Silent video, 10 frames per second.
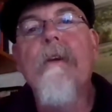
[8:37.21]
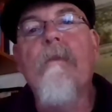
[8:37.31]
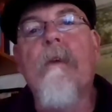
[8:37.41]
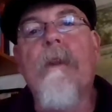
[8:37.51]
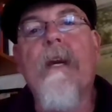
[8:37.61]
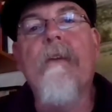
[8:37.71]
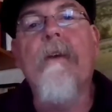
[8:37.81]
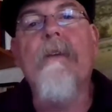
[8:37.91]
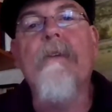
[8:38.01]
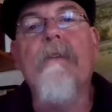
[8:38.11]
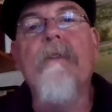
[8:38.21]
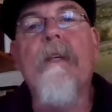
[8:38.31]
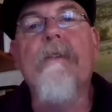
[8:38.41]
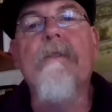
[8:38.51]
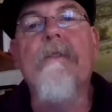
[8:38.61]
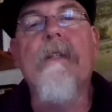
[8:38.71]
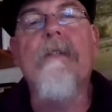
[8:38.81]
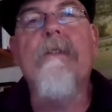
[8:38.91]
One of the other issues is just,